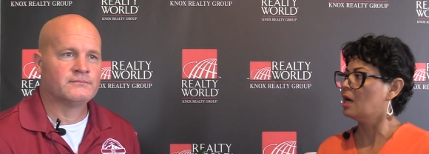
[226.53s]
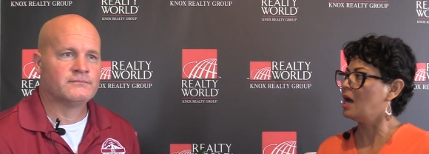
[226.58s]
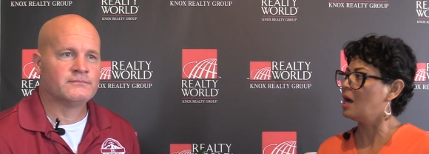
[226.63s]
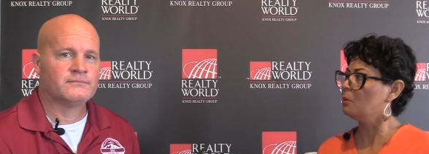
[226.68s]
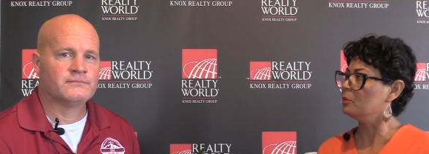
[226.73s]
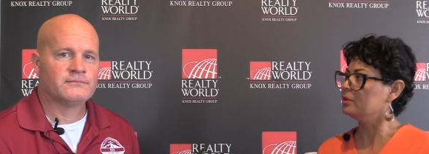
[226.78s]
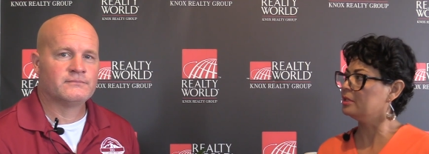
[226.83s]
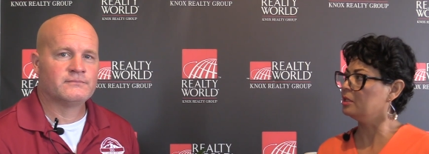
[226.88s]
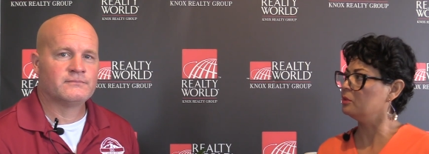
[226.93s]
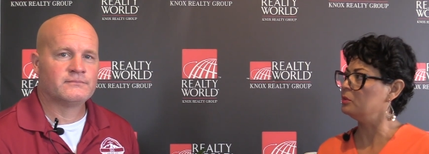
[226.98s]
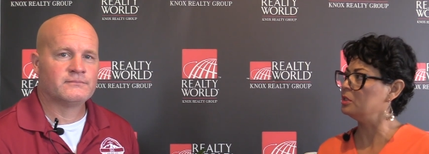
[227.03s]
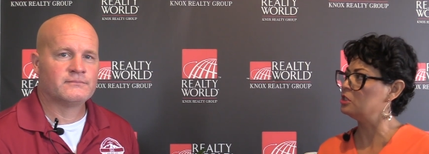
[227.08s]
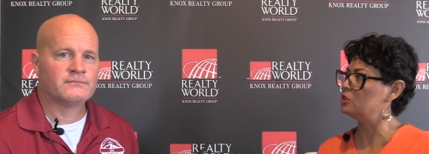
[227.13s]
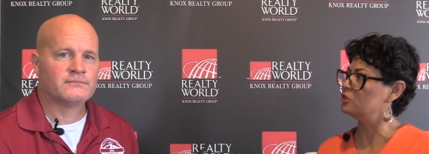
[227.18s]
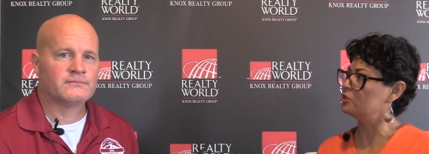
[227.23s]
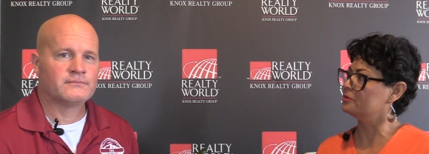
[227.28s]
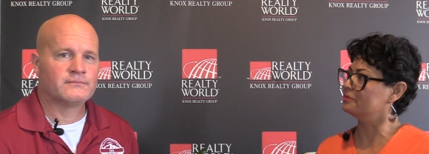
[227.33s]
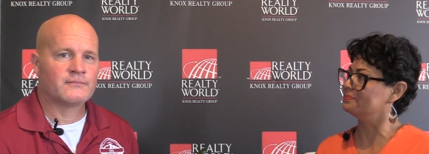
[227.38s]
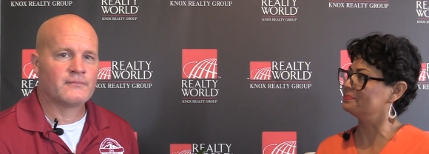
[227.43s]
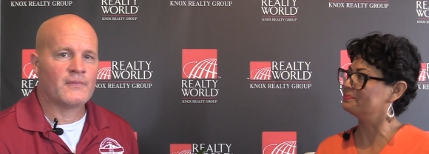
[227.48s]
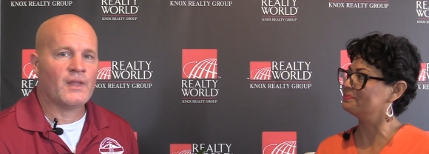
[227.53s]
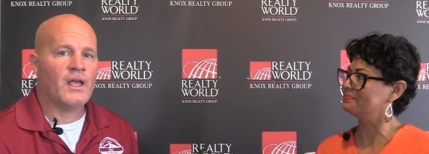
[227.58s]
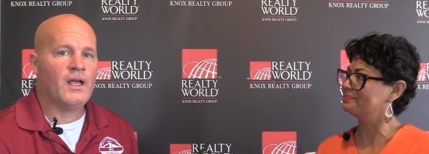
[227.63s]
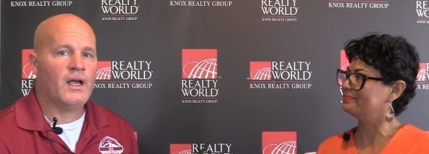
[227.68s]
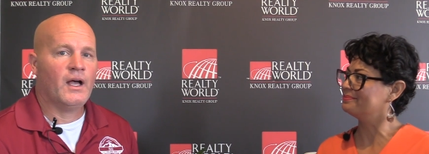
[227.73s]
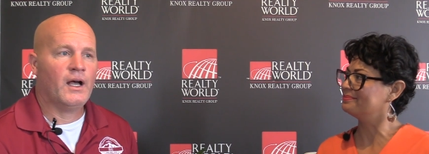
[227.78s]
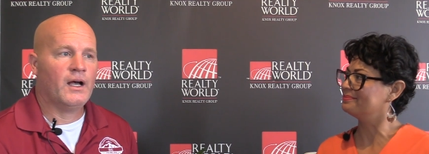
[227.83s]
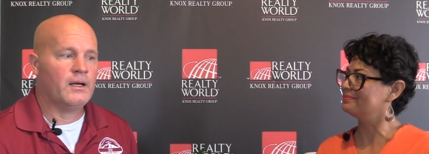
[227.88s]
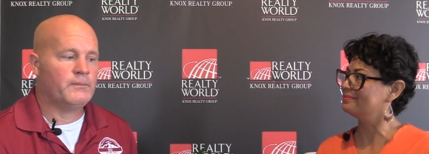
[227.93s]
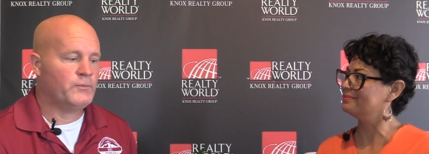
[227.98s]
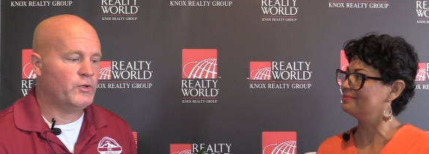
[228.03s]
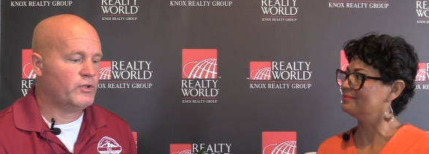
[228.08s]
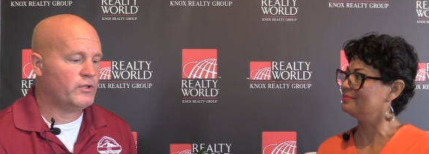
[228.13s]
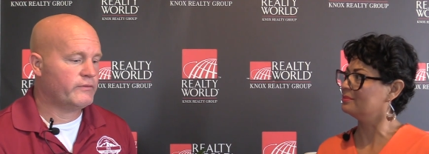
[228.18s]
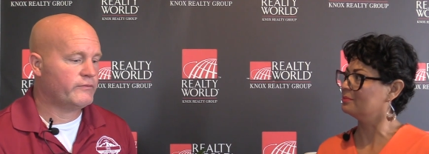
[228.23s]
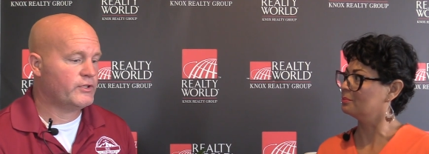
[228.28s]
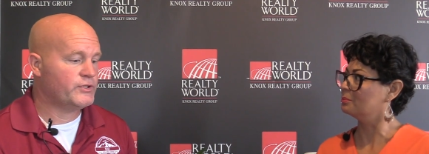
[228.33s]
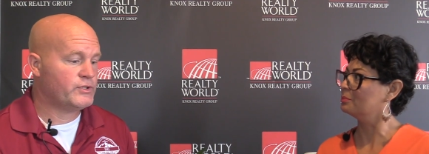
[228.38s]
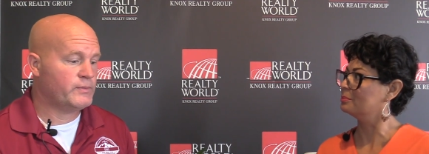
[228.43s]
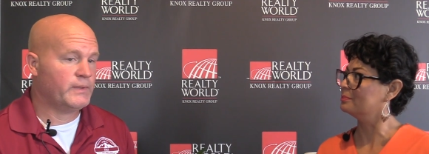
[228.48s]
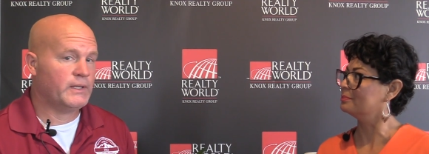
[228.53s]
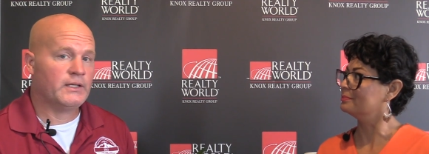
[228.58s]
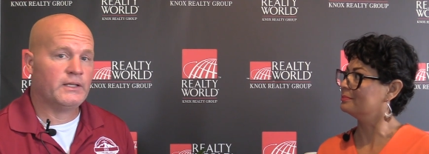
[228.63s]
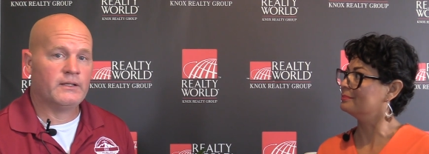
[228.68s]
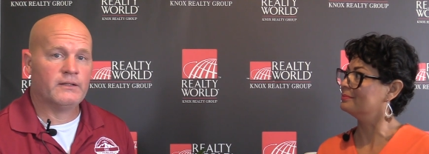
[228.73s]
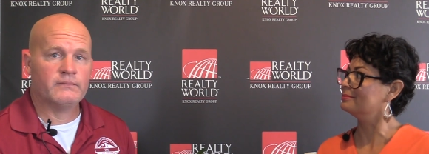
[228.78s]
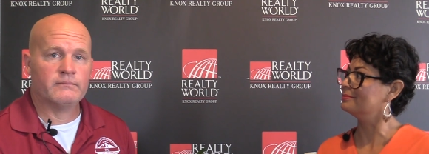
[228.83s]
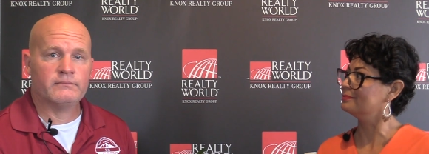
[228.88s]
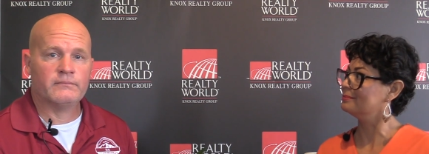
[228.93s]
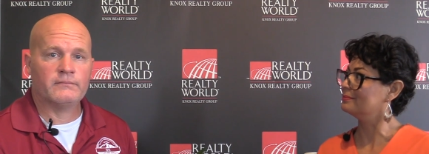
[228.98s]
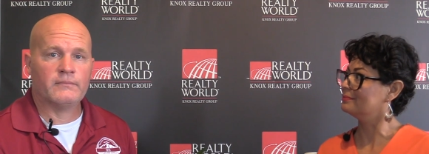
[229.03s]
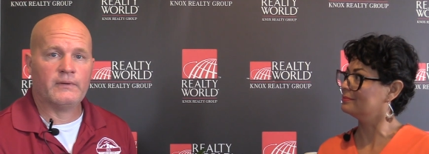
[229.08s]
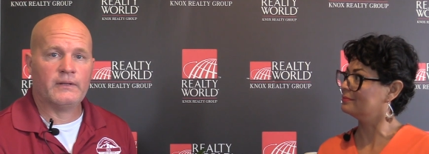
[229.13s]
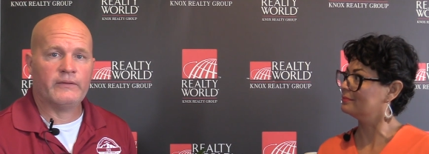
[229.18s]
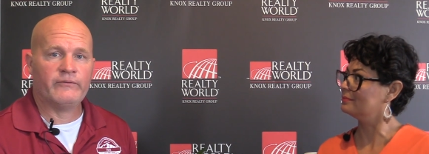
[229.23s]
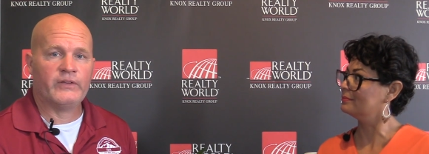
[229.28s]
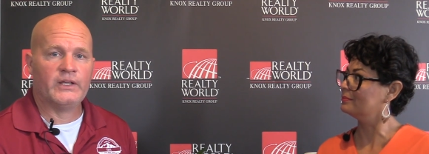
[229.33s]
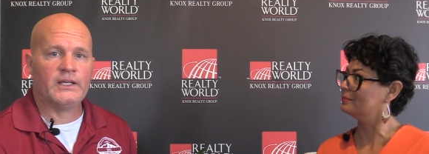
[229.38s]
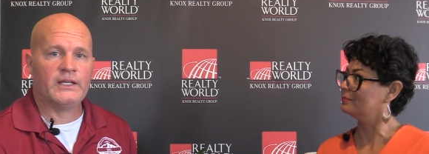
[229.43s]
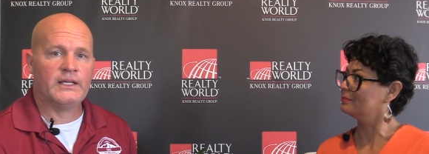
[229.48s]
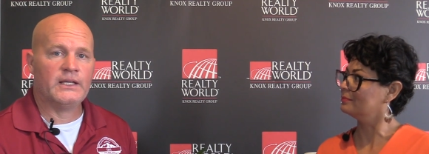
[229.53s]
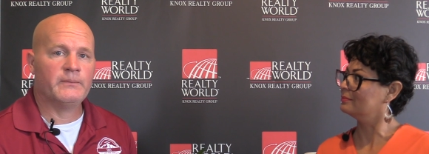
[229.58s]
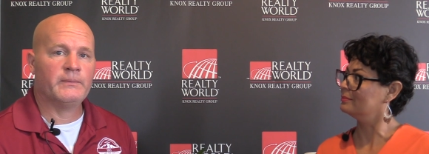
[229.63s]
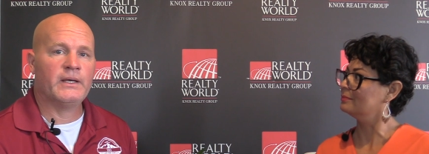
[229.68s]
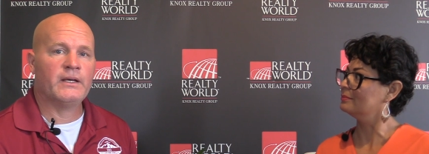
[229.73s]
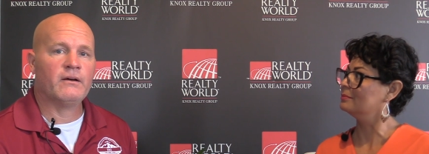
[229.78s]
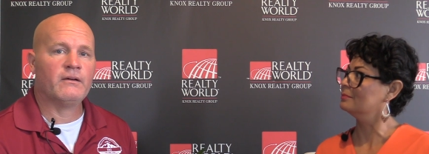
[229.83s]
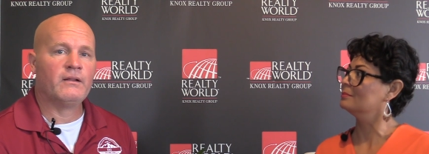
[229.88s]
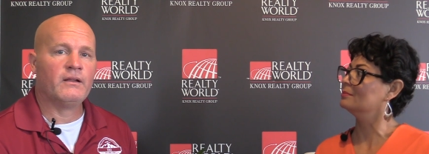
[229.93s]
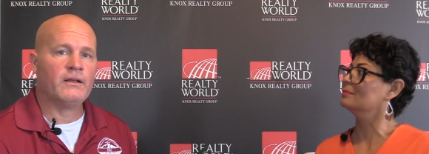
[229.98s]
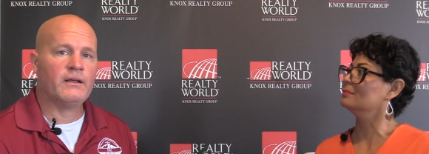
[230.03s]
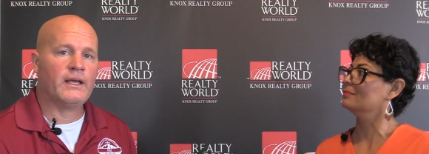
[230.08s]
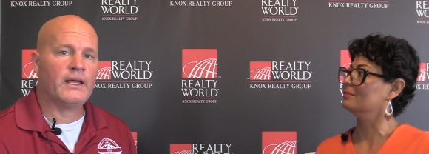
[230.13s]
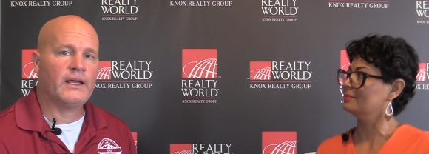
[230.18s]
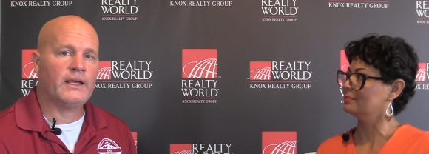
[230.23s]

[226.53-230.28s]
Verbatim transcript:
Speaker 1: how would they reach you?
Speaker 2: Um, you can reach me via email